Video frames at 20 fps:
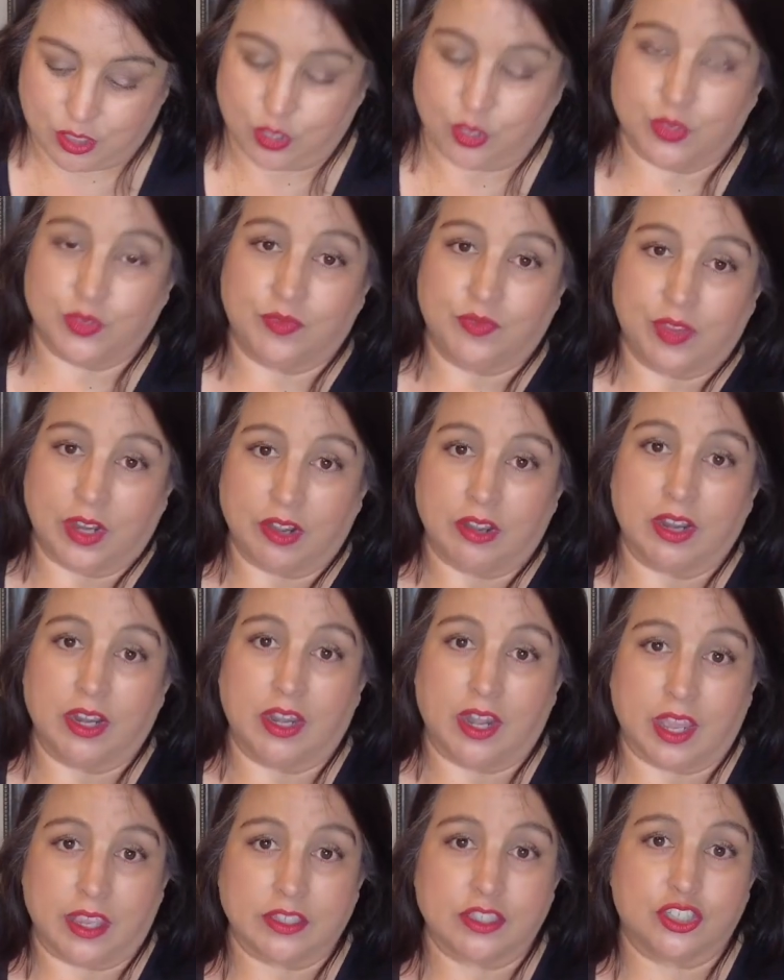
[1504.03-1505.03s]
those very
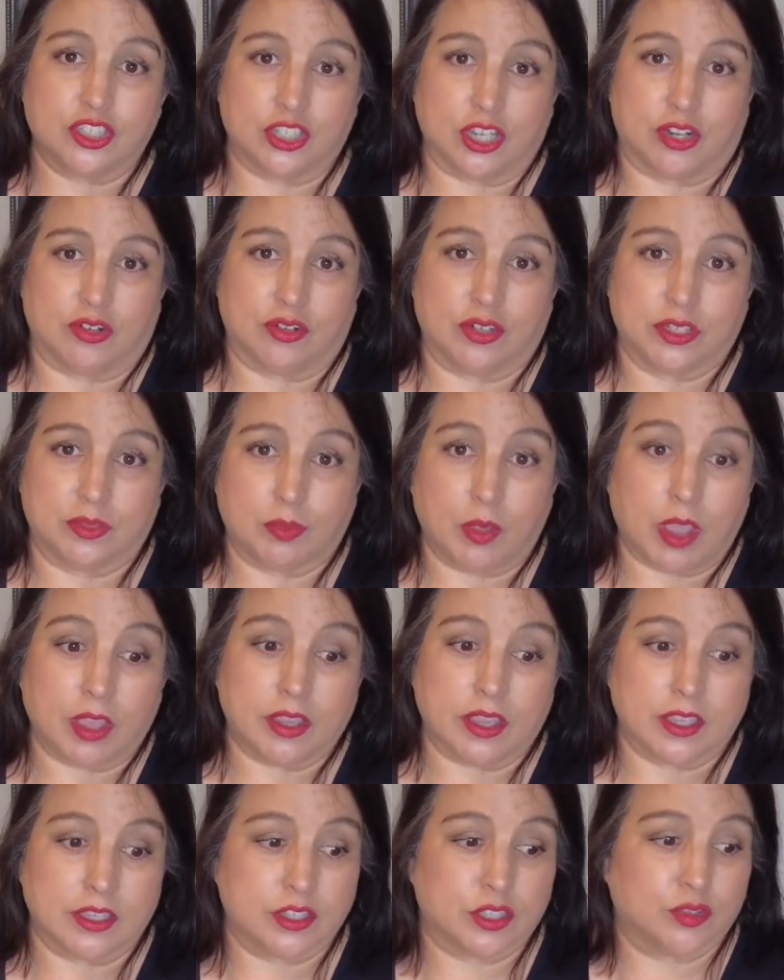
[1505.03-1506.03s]
nice generous
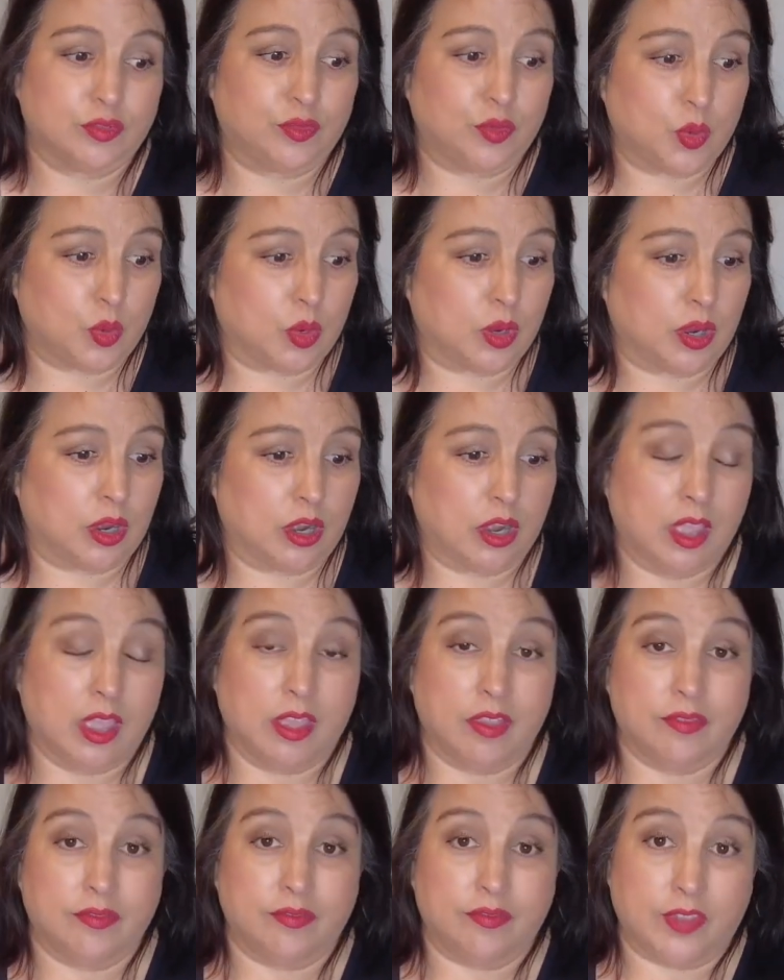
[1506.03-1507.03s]
pockets for
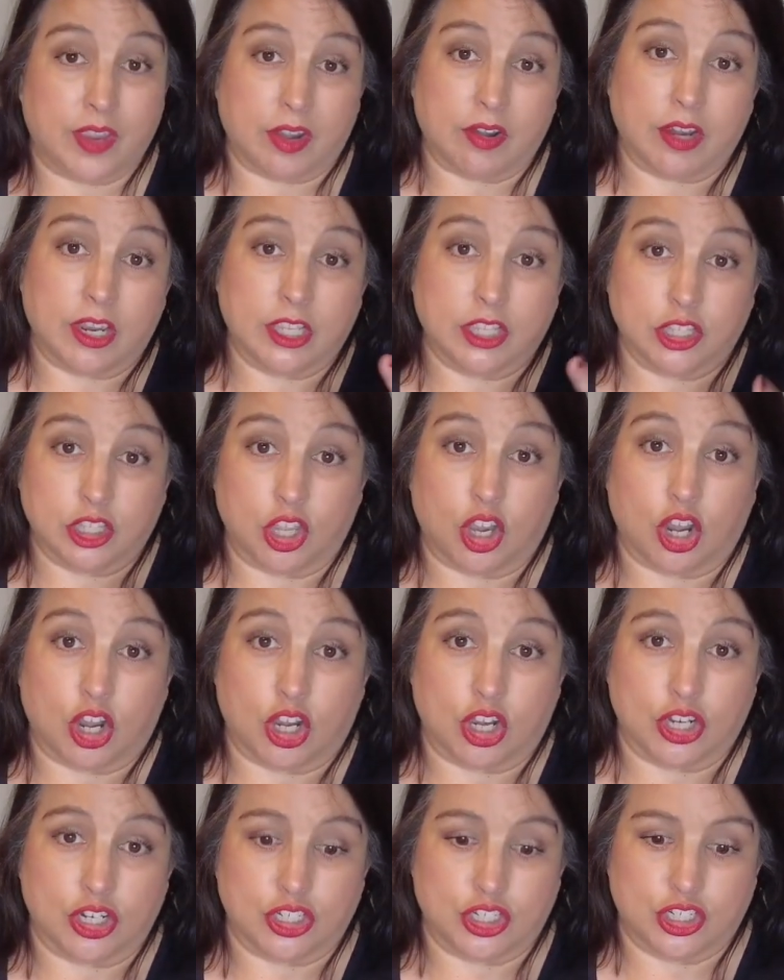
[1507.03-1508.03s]
very
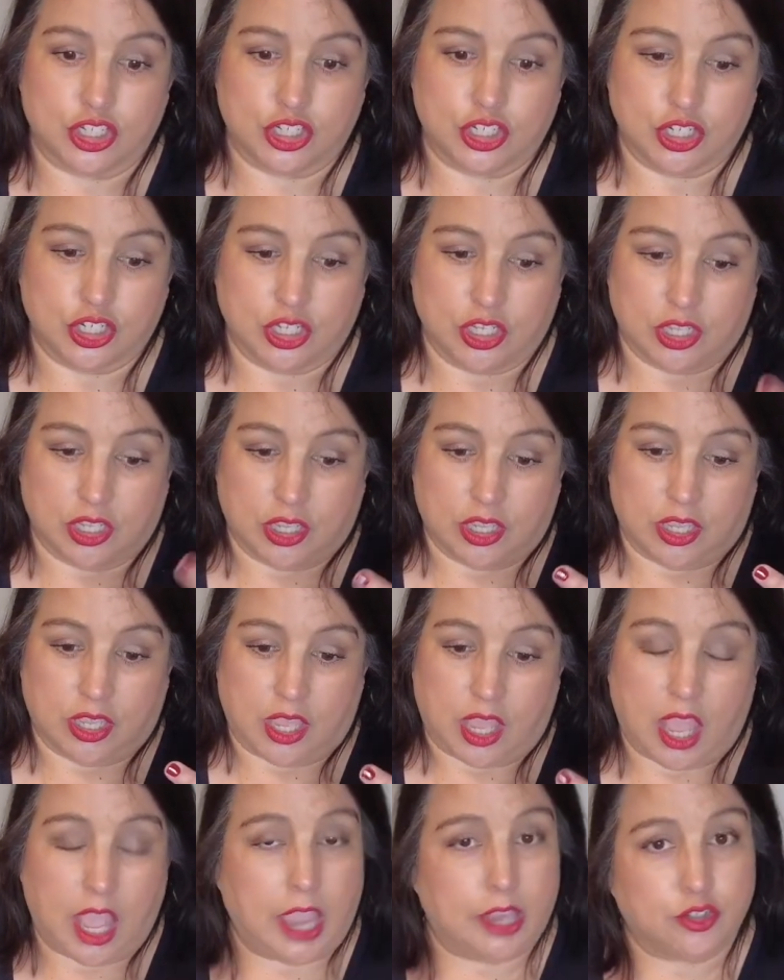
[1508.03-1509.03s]
large
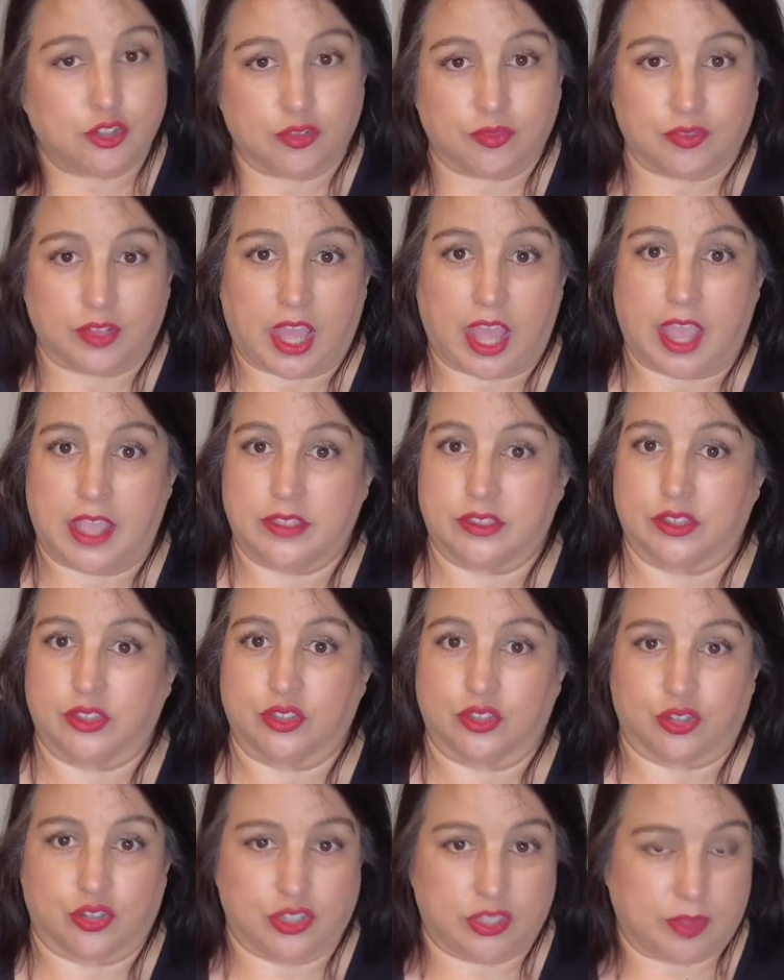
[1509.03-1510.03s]
hydro
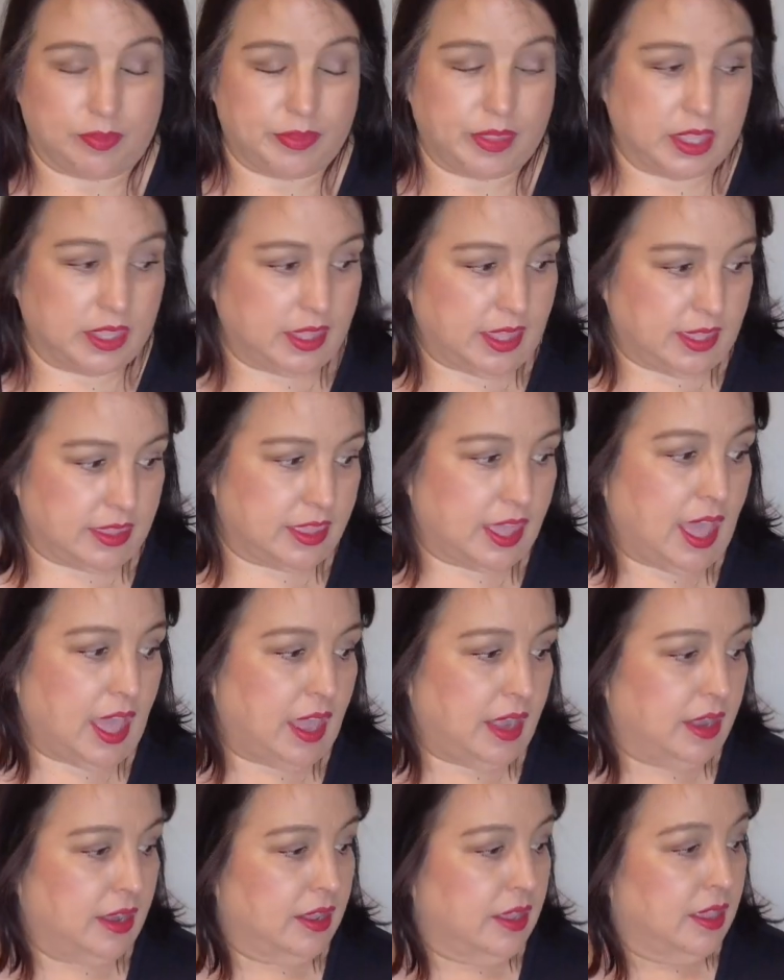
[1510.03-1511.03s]
flasks or something like
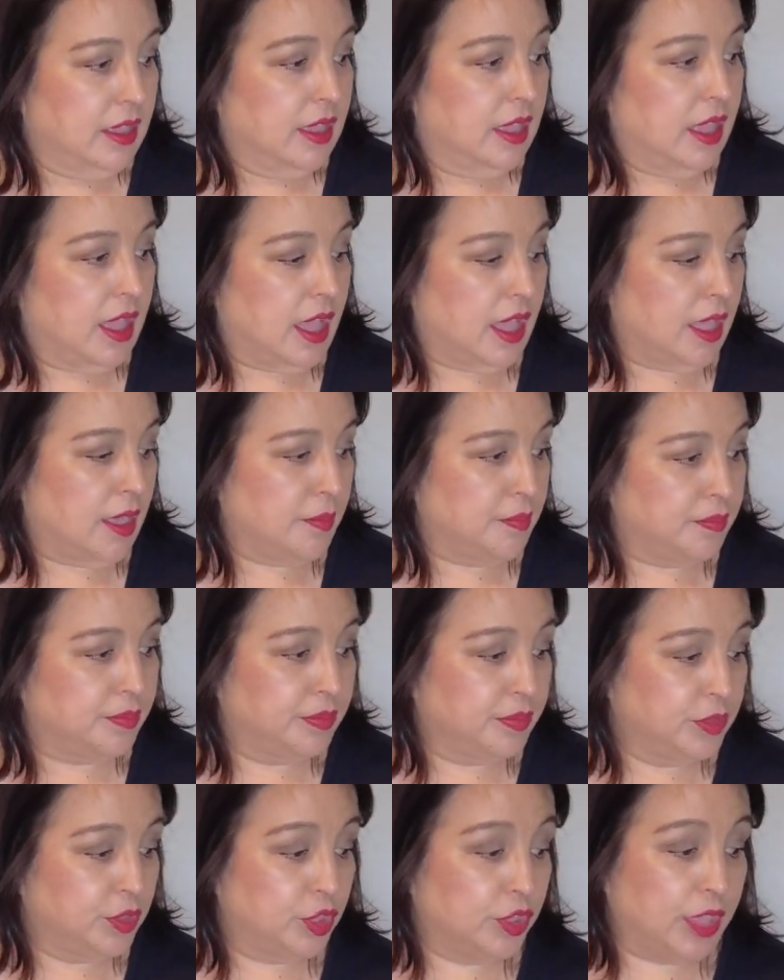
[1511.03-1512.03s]
that.
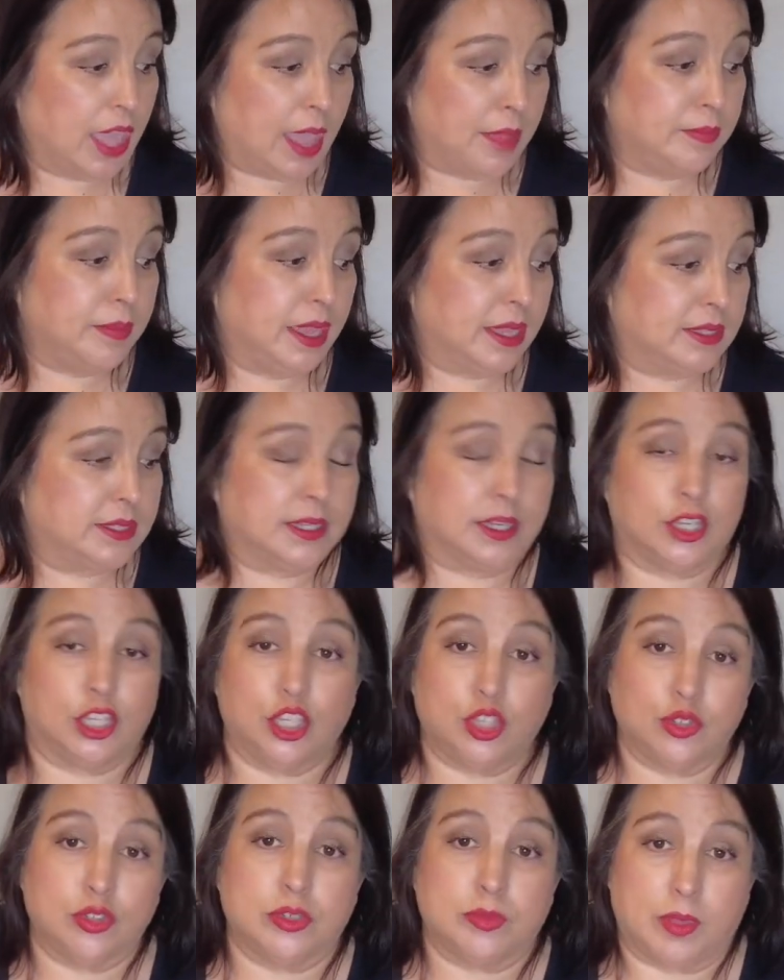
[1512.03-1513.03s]
So that makes it a
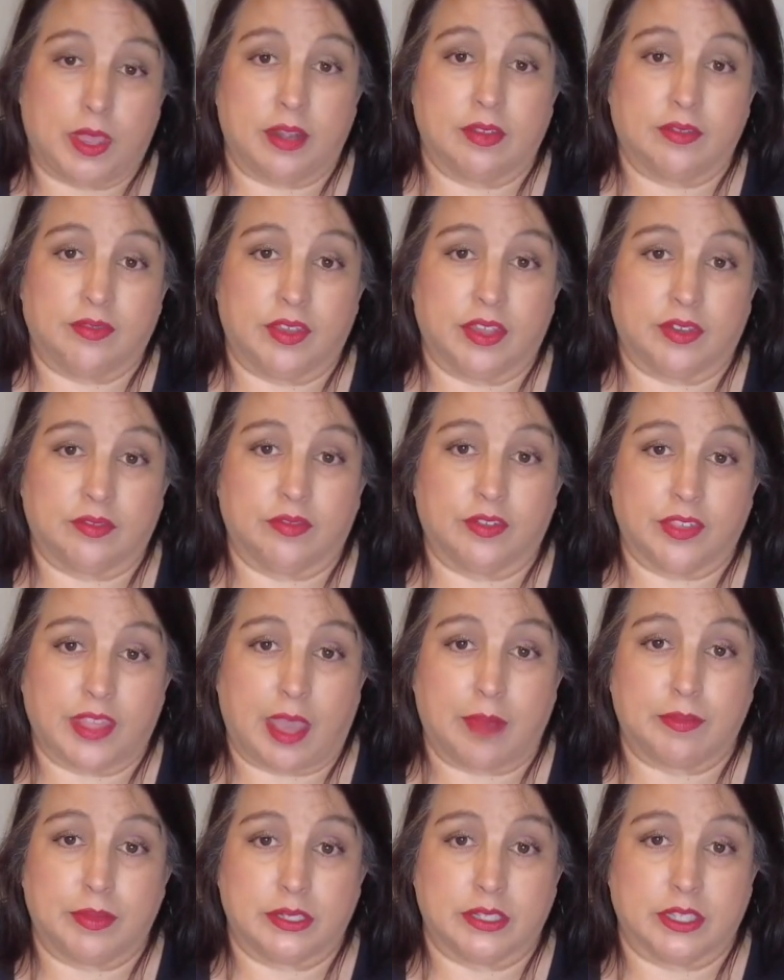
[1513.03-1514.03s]
huge benefit for
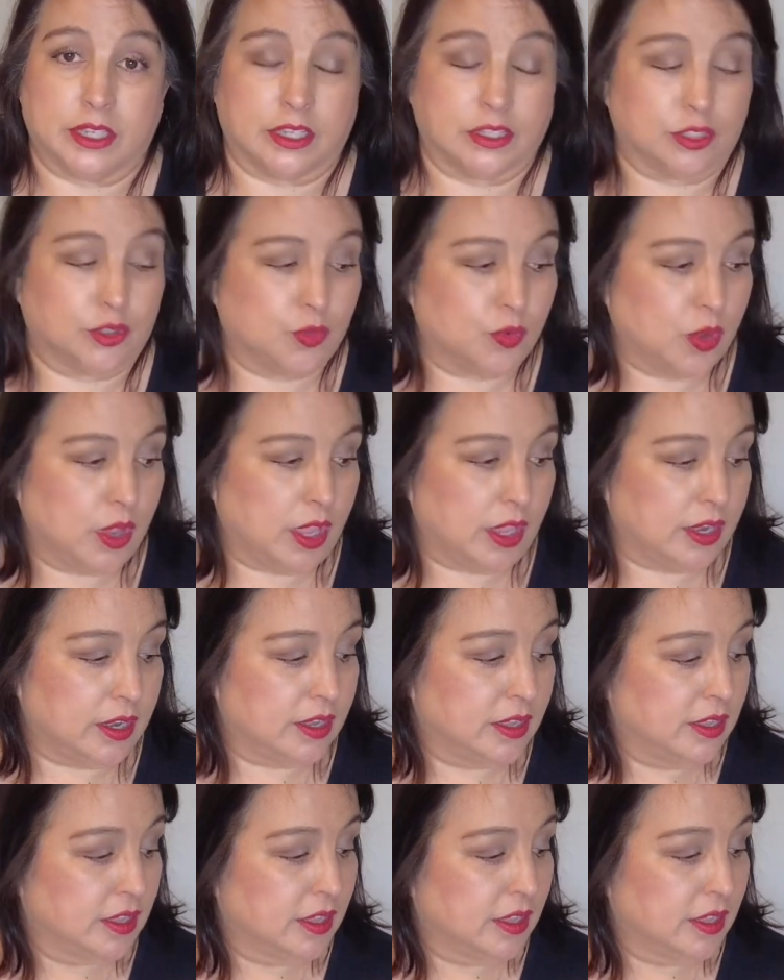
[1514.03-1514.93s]
that particular one.